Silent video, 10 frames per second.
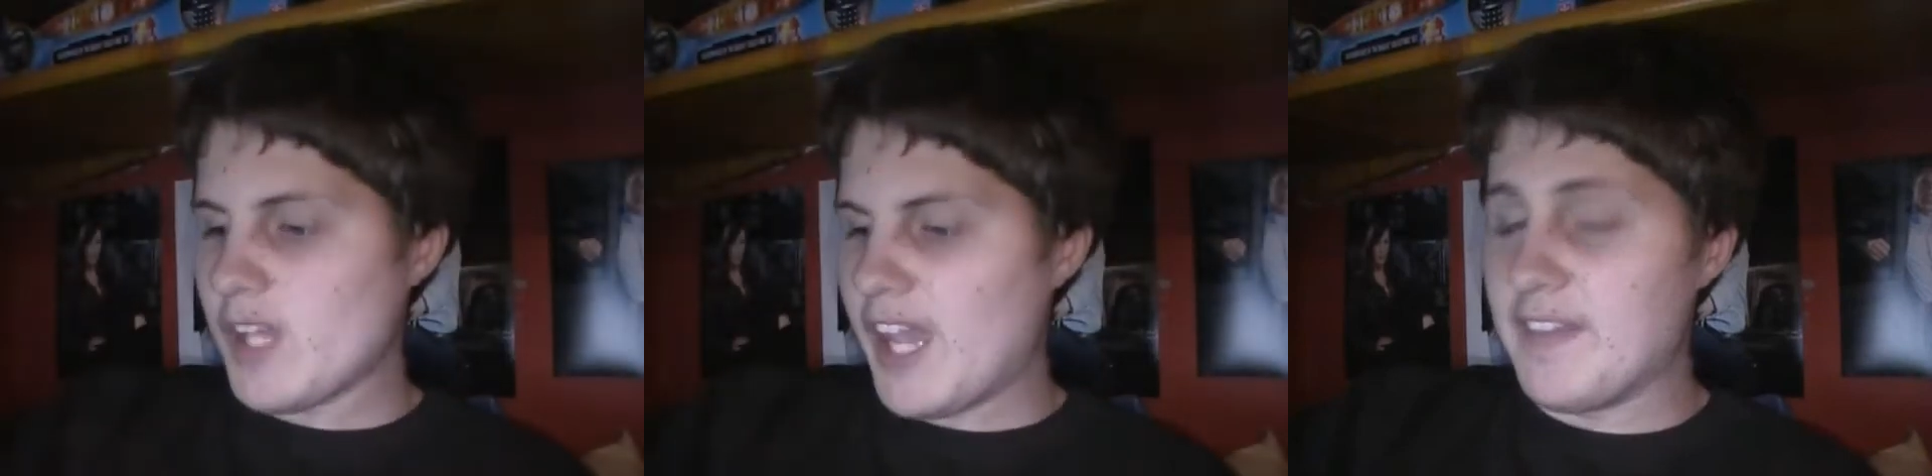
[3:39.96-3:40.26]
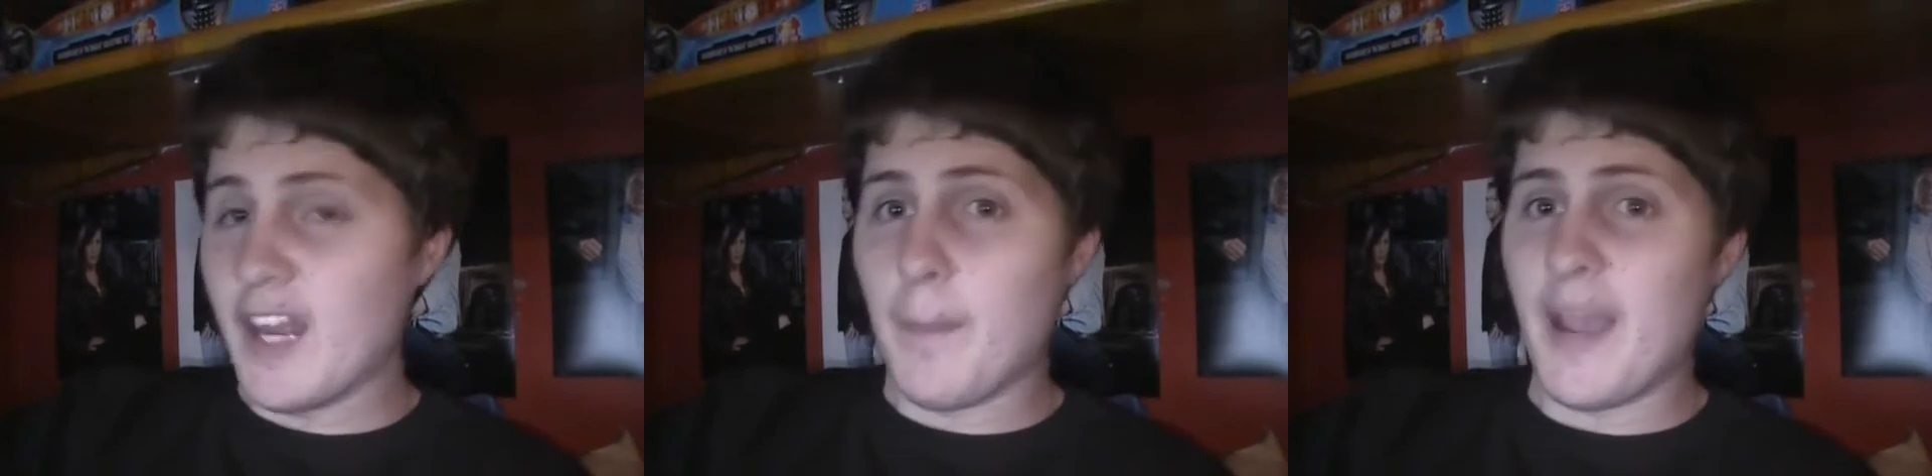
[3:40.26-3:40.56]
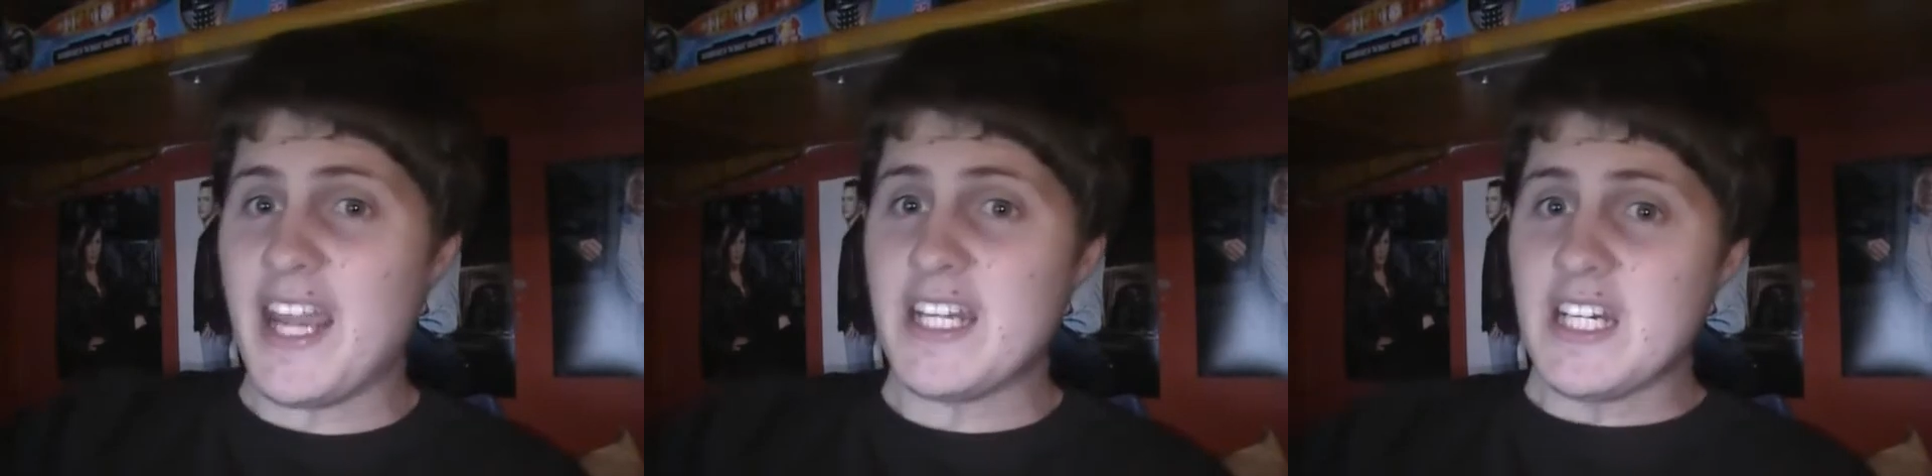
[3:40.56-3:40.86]
And then I
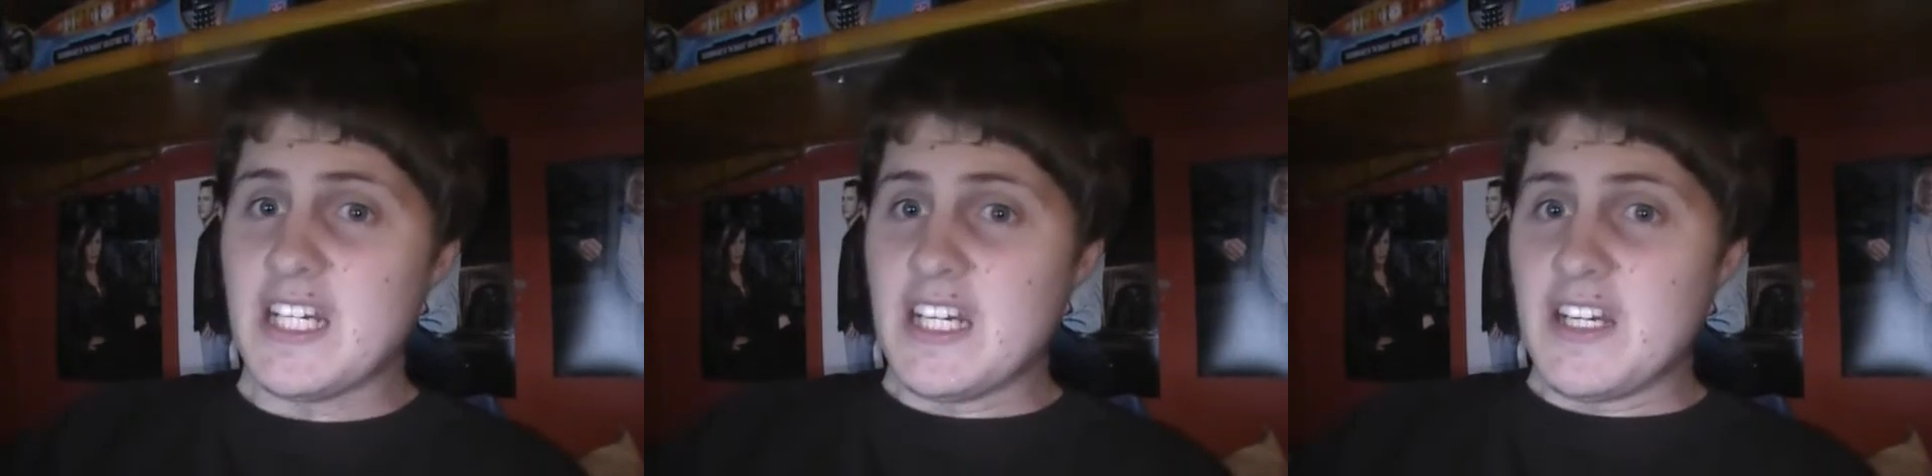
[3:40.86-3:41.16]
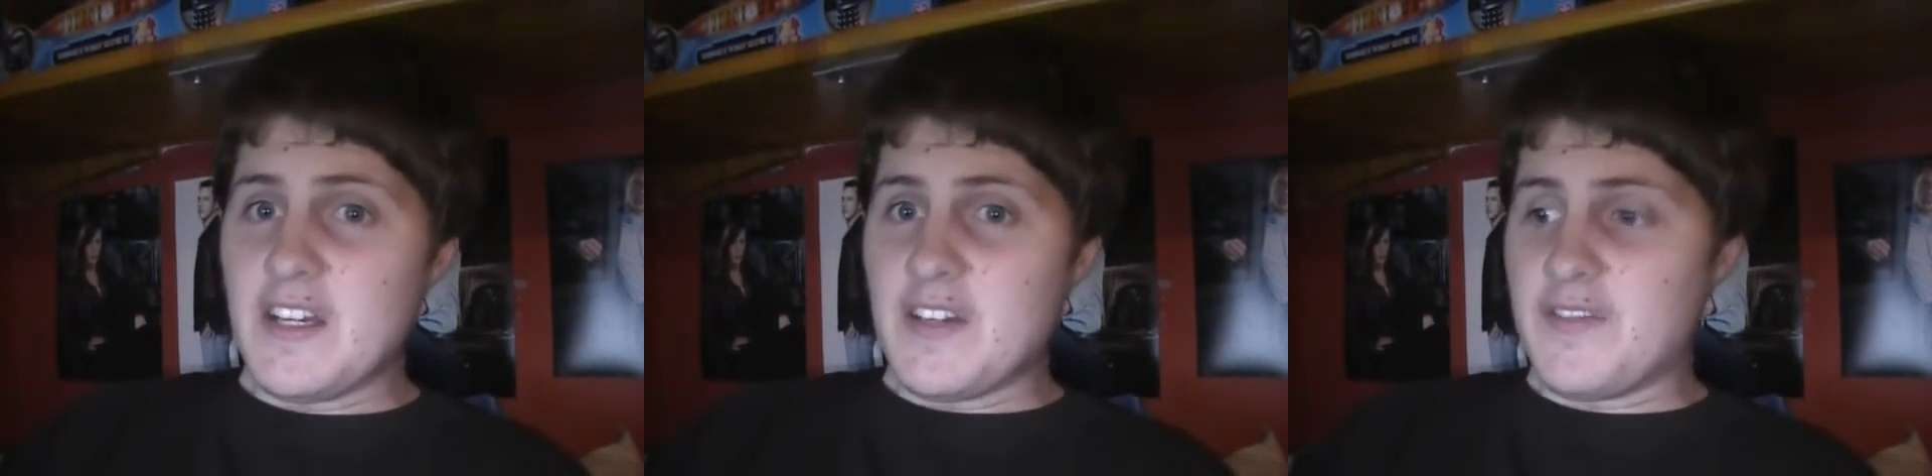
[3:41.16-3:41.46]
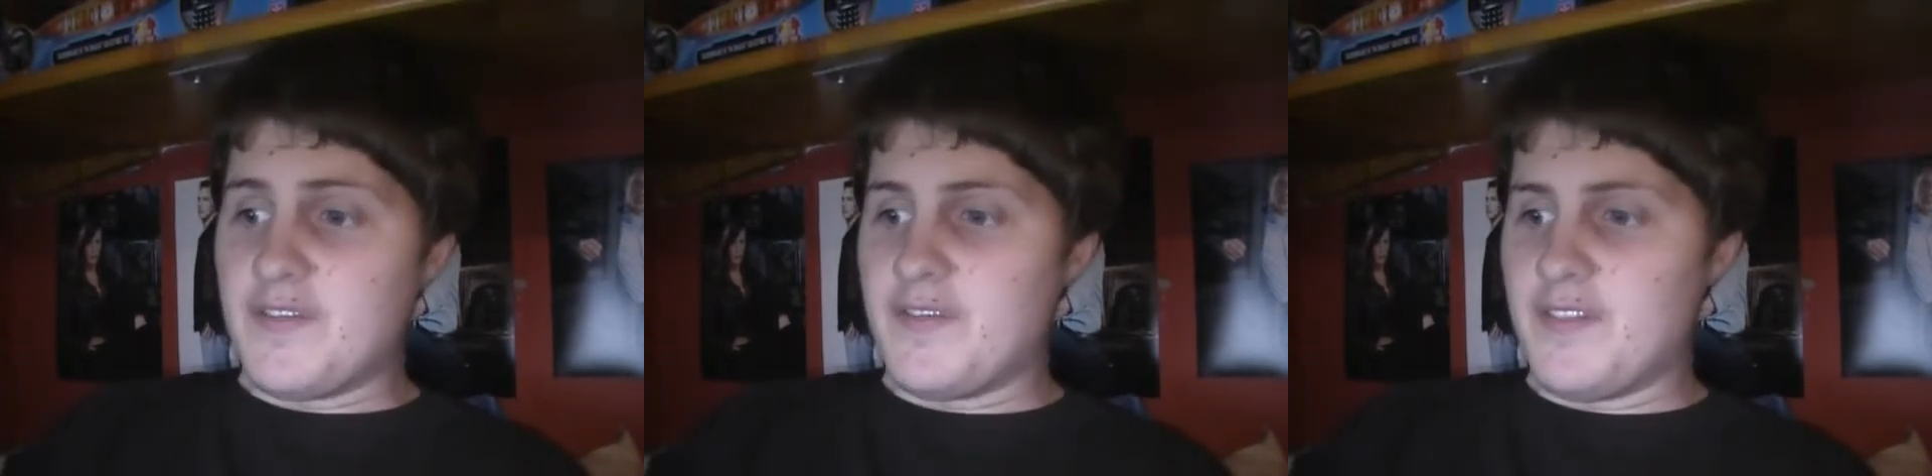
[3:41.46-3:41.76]
paid
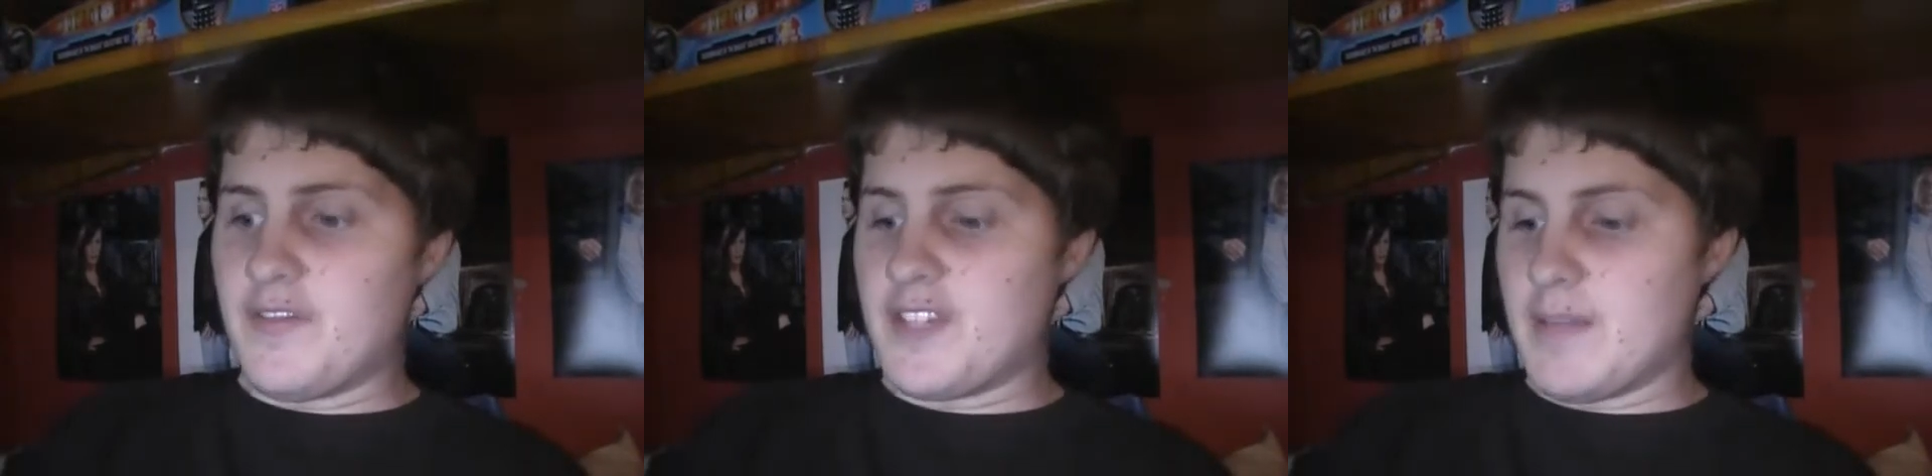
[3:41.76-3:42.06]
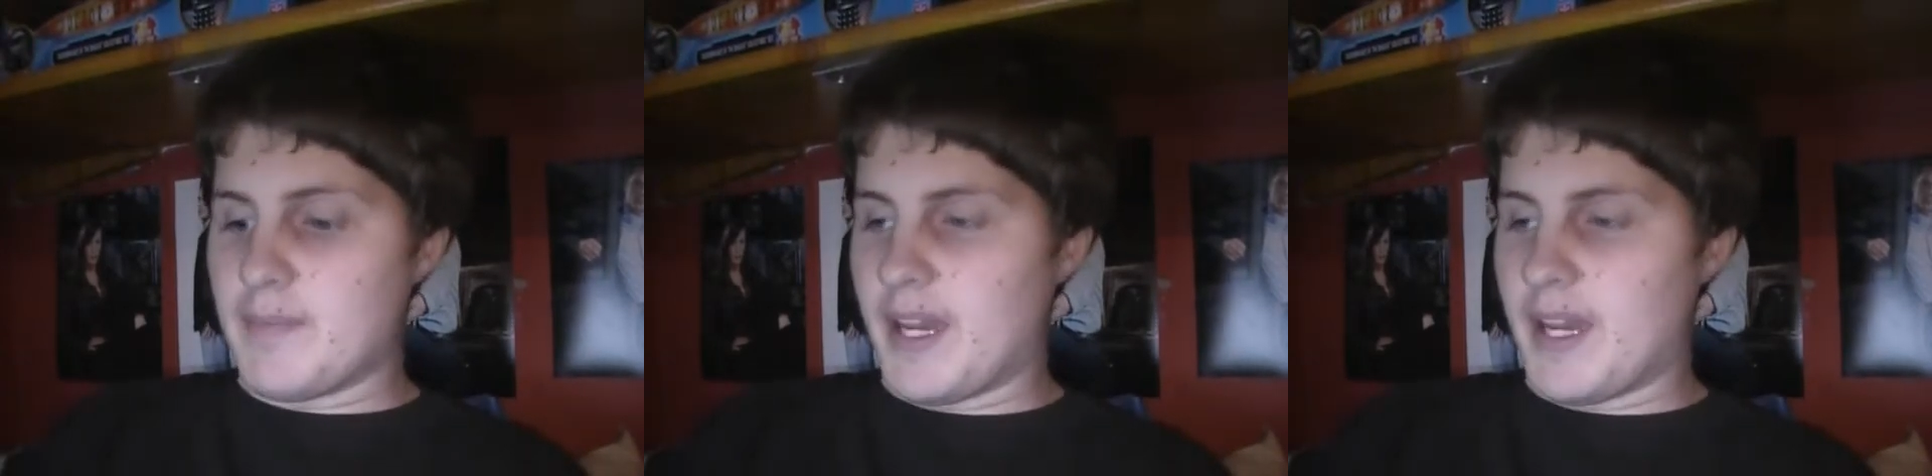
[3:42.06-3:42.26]
£15